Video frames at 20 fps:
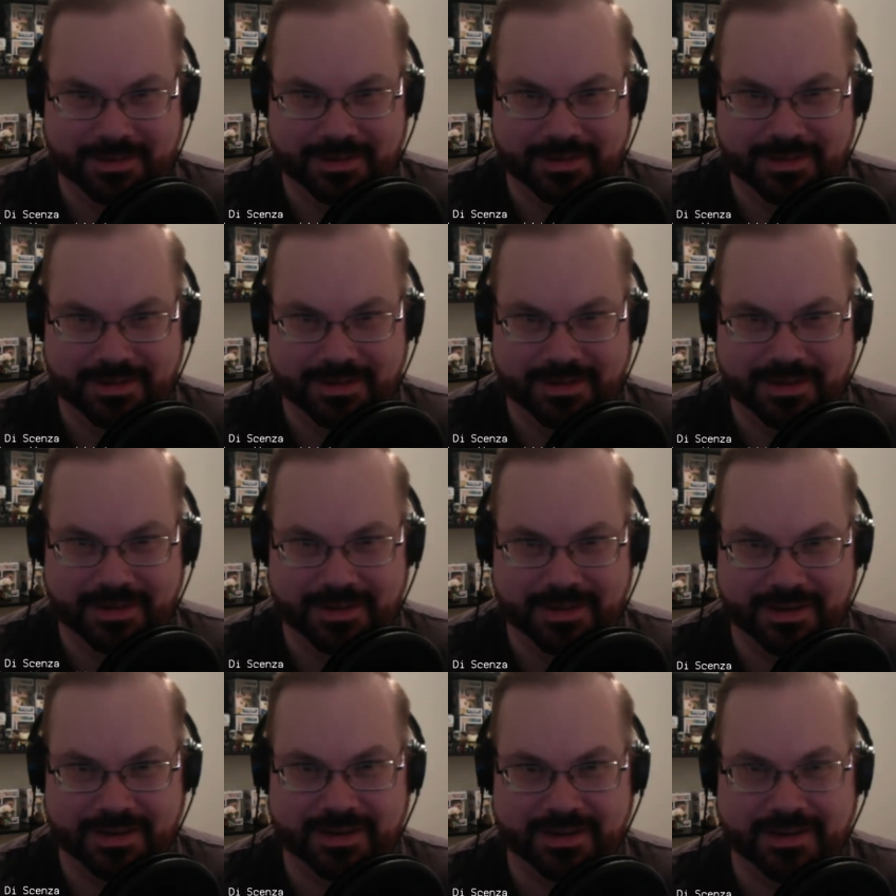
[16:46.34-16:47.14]

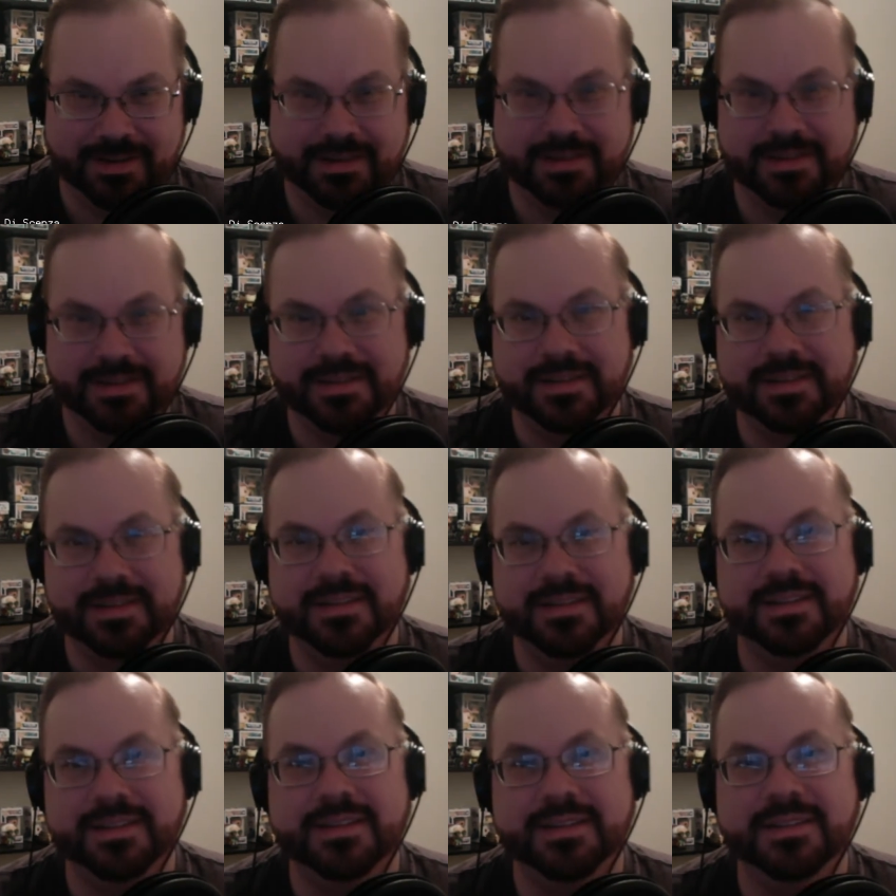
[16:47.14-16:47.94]

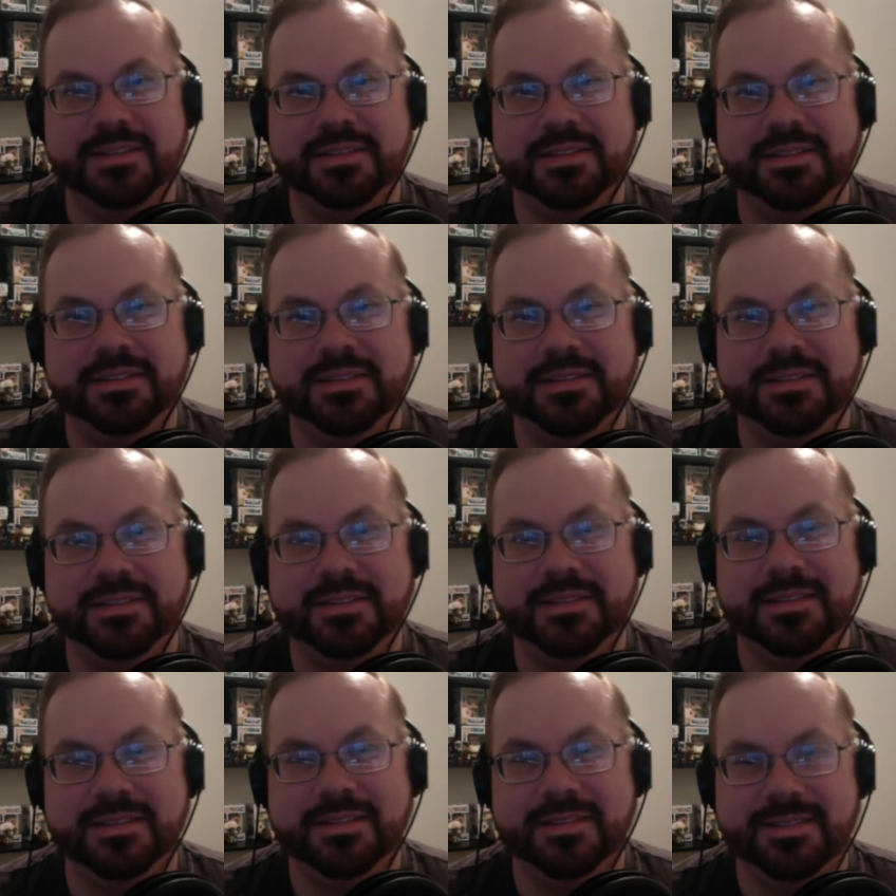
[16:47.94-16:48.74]

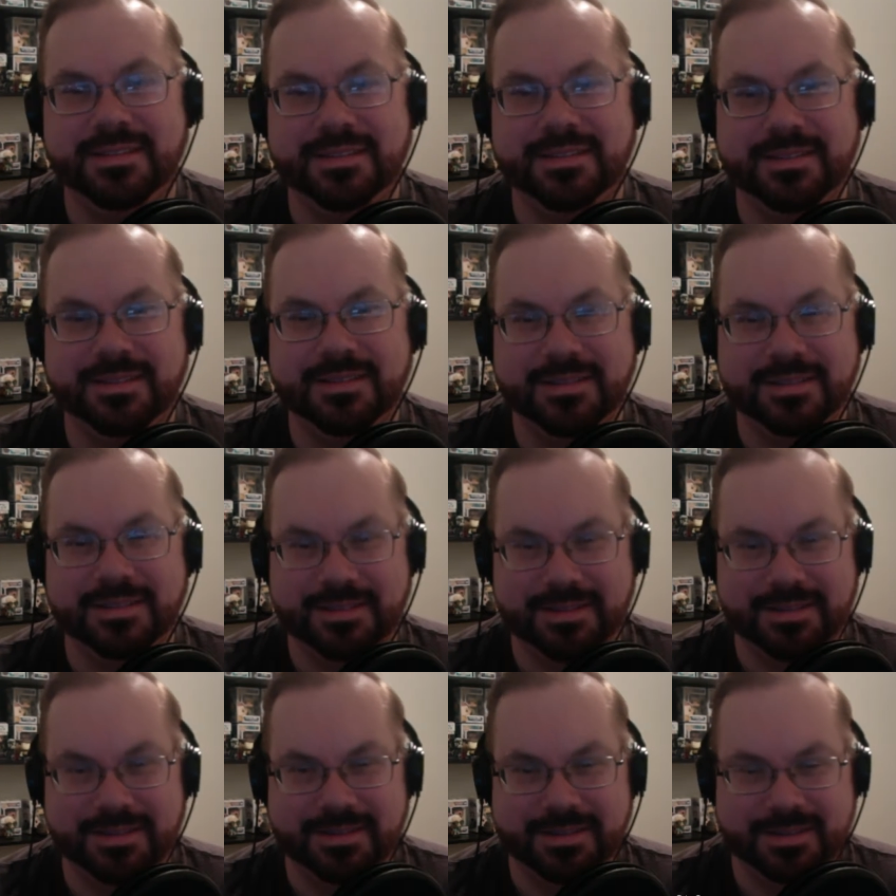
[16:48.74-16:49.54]

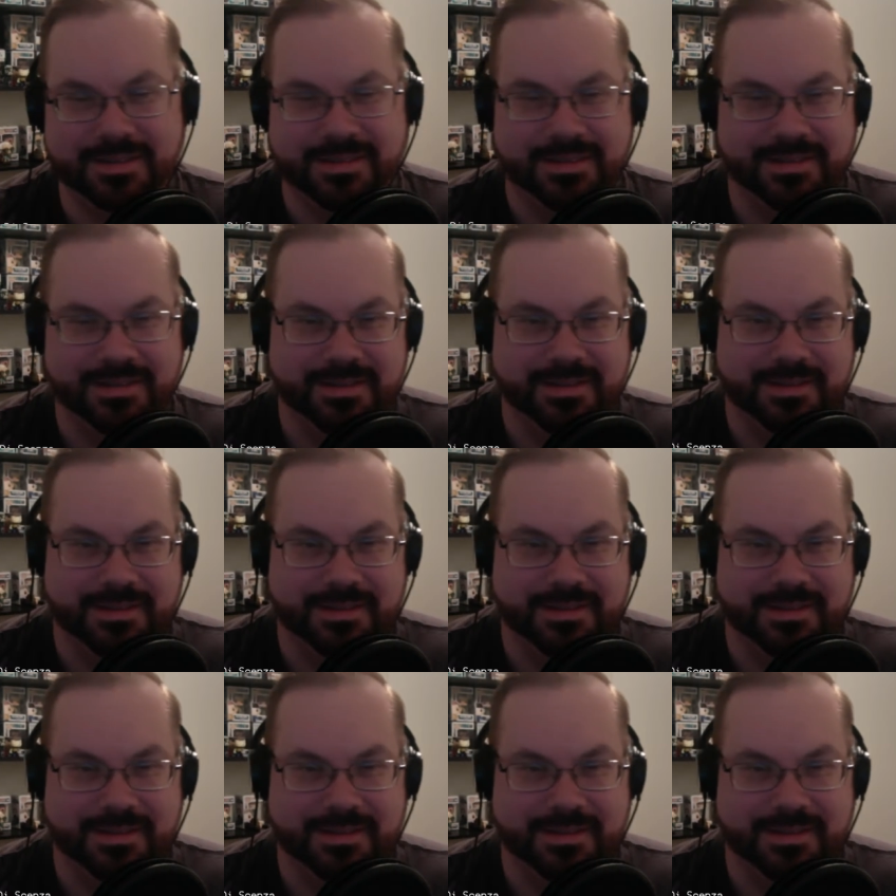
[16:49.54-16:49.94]
(silent)